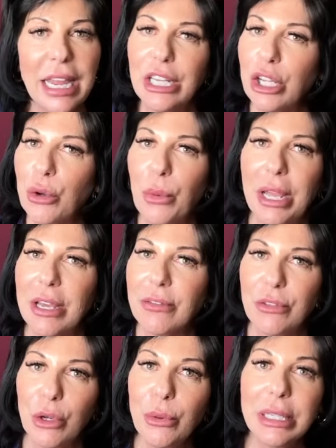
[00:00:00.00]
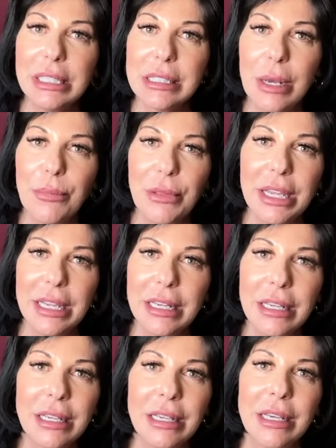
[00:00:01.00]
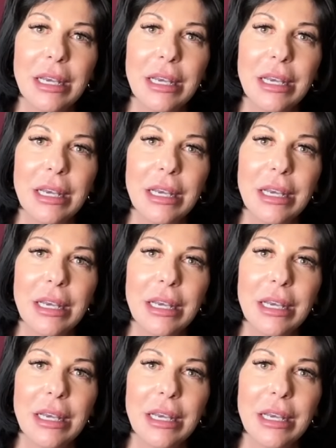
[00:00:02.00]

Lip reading: a new way of viewing something.